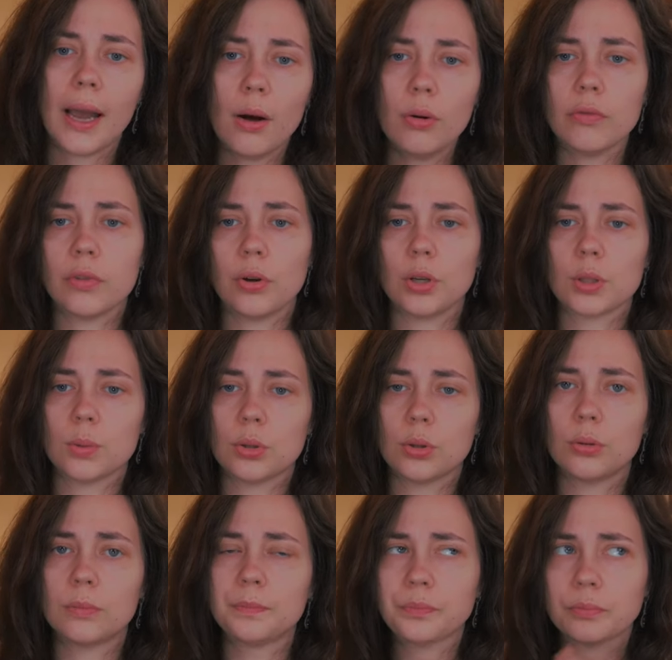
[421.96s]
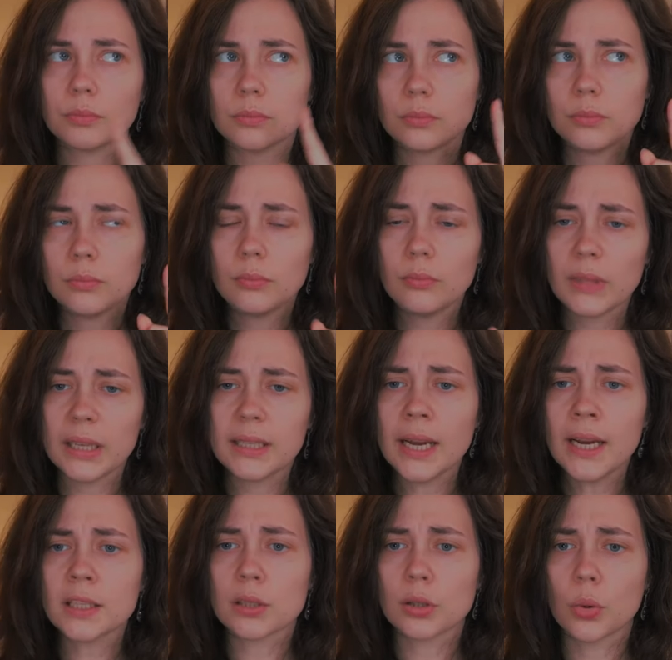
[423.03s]
out of the hospital. He
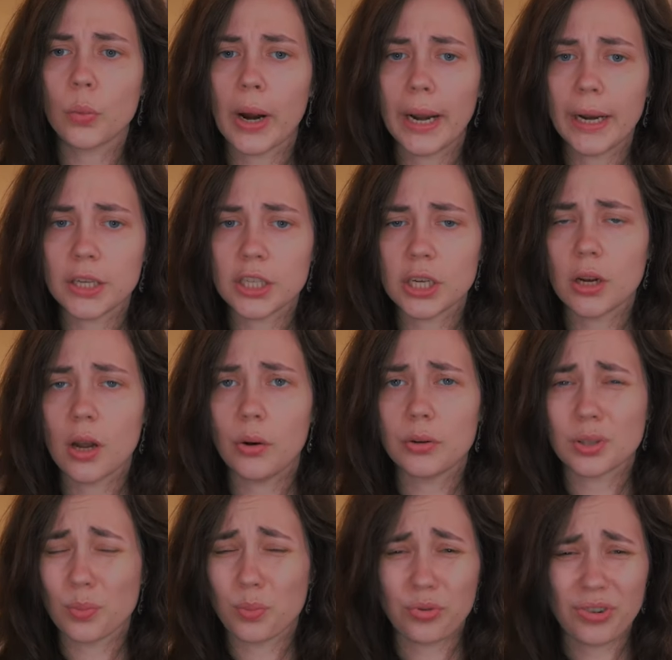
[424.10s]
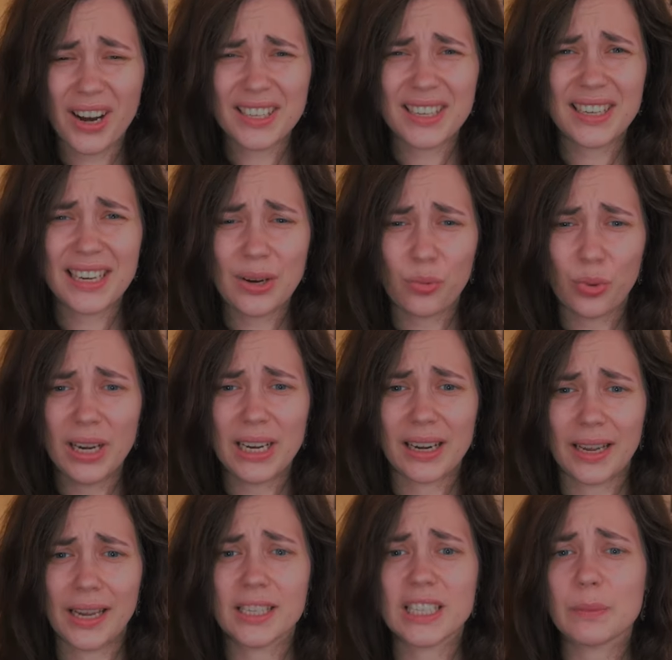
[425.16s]
takes her away and she goes surprisingly
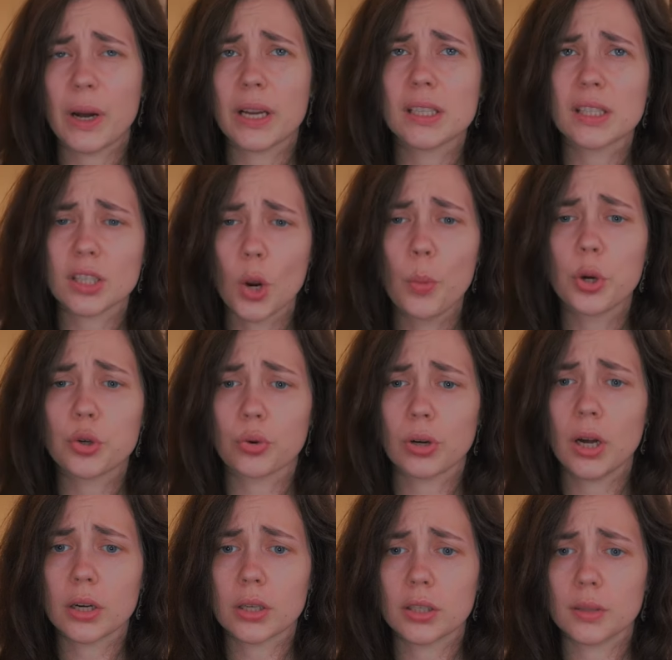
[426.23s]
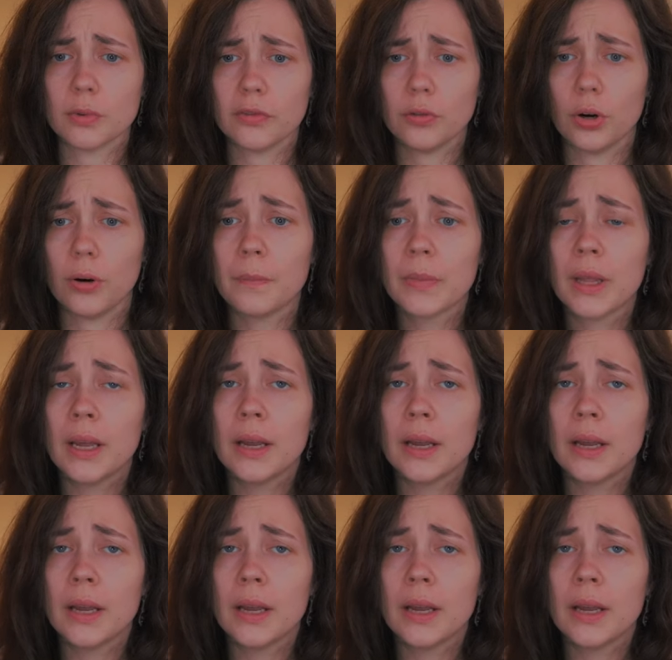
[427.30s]
willingly, despite so much reluctance before.